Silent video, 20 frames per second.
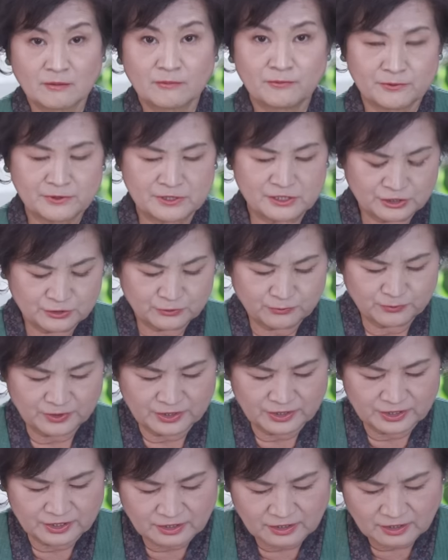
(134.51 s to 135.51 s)
first, we're
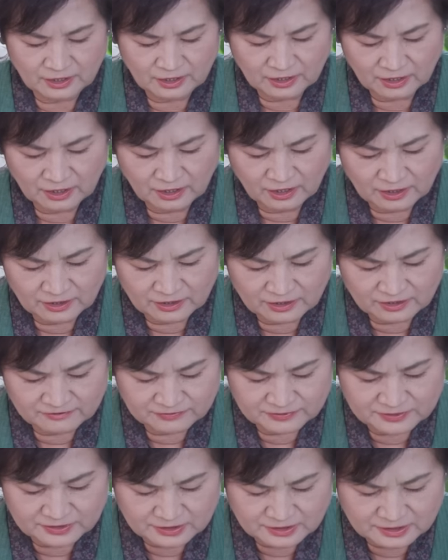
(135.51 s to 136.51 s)
gonna cut
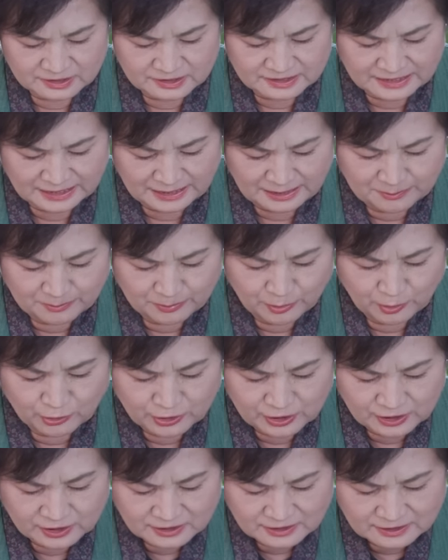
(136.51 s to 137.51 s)
off the stem
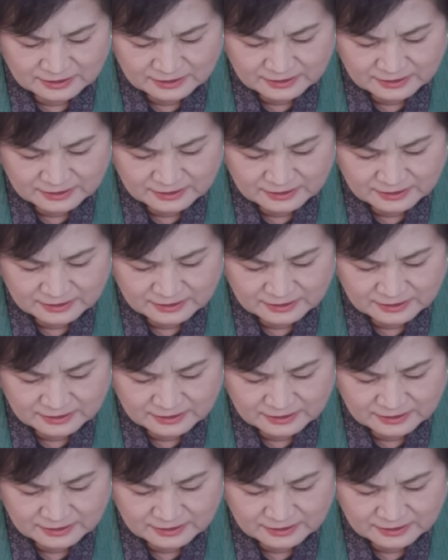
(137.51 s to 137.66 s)
part.